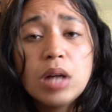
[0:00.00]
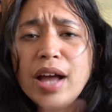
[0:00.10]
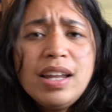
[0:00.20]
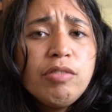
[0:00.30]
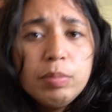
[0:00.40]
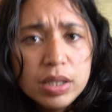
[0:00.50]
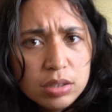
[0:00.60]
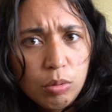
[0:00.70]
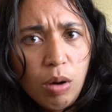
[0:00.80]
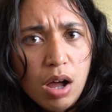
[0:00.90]
I never been
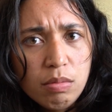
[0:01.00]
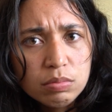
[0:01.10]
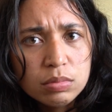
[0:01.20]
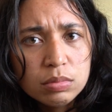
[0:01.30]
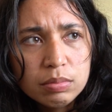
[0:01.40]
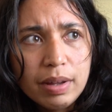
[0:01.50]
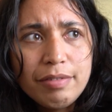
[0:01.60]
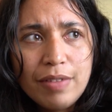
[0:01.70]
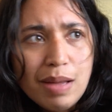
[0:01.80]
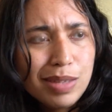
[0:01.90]
to Guam. My
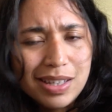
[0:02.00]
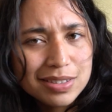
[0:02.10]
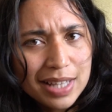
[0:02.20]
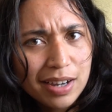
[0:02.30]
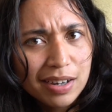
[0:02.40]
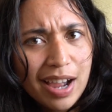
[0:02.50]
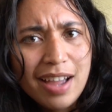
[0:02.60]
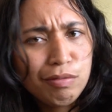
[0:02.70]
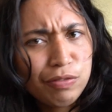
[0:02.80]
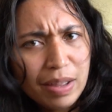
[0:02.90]
family is there. I
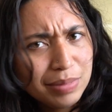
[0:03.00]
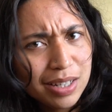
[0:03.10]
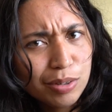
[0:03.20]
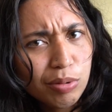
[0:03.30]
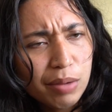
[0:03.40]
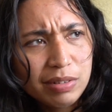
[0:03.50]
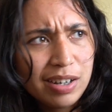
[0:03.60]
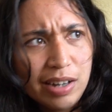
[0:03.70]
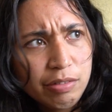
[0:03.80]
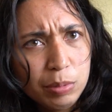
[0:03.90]
have family on Guam and I've
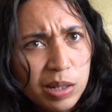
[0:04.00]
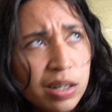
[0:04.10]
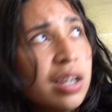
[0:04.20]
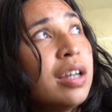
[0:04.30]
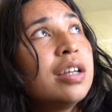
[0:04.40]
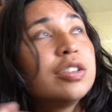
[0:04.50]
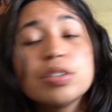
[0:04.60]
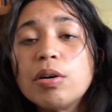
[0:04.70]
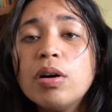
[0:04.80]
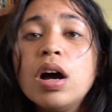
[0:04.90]
never been.
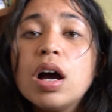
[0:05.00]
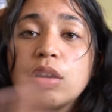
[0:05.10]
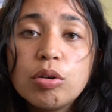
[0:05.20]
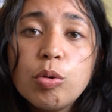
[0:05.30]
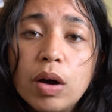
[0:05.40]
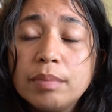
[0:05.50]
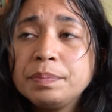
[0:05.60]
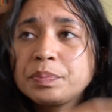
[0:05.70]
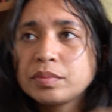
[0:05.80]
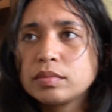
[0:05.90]
So go to Guam,
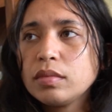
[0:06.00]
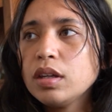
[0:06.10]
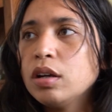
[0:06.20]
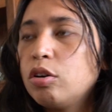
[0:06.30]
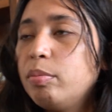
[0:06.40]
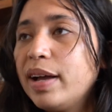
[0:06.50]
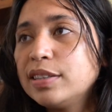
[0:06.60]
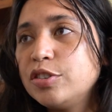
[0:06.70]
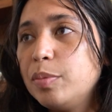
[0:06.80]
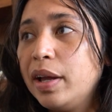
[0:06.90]
go back
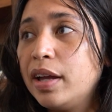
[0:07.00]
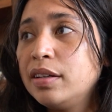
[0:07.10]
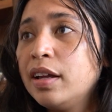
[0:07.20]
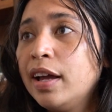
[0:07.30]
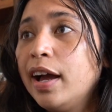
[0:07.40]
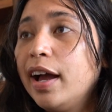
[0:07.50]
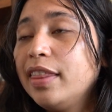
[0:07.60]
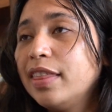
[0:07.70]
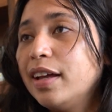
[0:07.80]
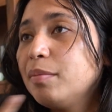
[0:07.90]
to Japan.
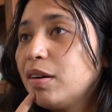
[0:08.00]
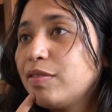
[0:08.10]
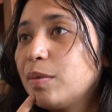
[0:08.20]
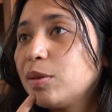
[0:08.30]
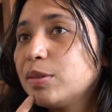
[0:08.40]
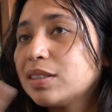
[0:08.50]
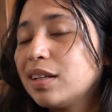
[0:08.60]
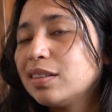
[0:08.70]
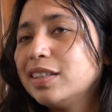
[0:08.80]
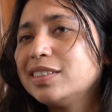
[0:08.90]
And then my family was like,
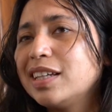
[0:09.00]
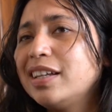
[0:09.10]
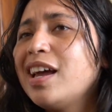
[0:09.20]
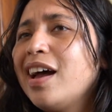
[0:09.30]
listen,